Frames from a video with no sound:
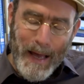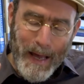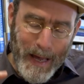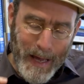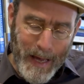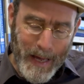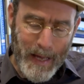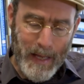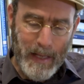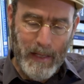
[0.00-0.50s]

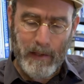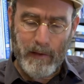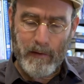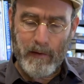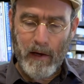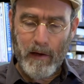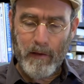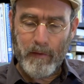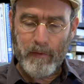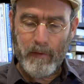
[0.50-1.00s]
And
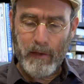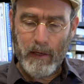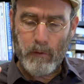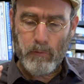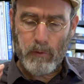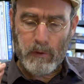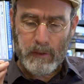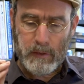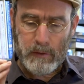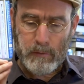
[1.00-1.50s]
I think
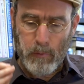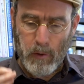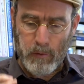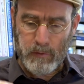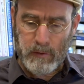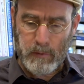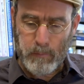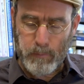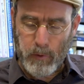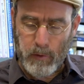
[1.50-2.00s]
what is
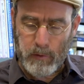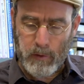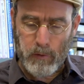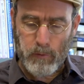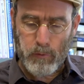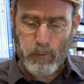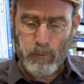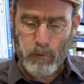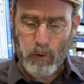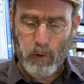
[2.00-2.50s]
most
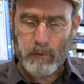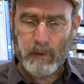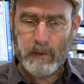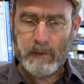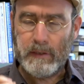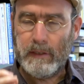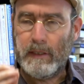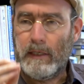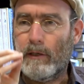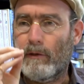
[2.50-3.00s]
important to
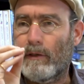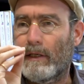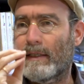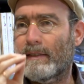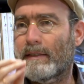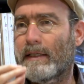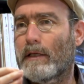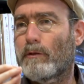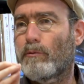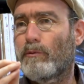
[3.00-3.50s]
notice here
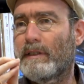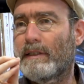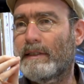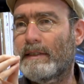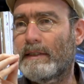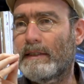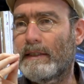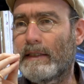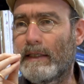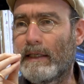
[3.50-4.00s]
is that we
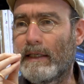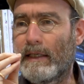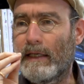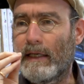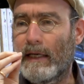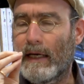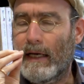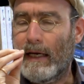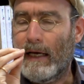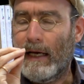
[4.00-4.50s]

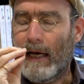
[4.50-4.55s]
see